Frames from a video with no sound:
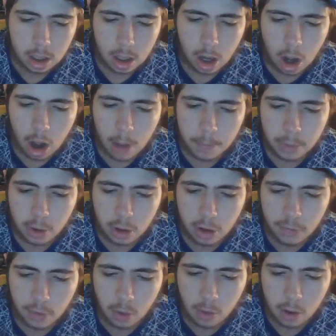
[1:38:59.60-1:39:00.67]
Oh,
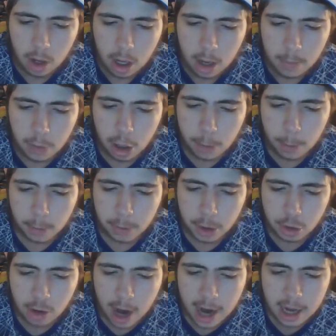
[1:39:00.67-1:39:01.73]
beautiful. Beautiful. The
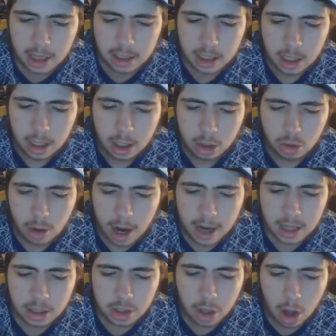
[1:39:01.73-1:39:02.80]
Dragons.
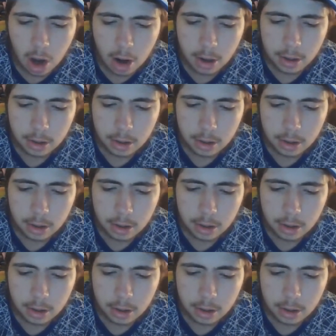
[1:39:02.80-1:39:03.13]
Dragons go.